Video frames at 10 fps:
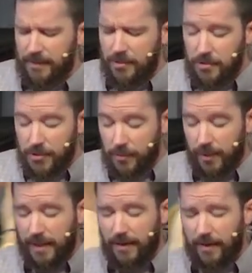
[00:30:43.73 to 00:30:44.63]
who you
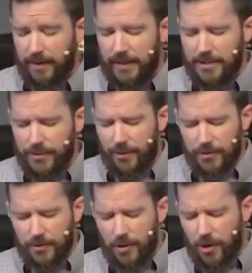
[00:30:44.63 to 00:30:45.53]
really are and your, all
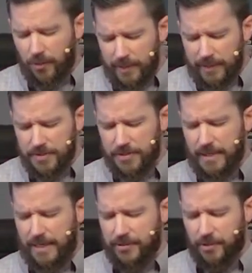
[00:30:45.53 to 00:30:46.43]
your
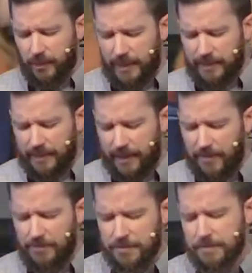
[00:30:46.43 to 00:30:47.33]
holiness and your holy
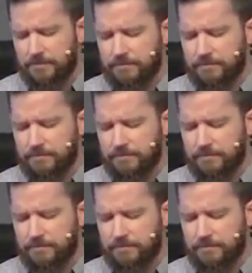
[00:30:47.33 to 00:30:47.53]
love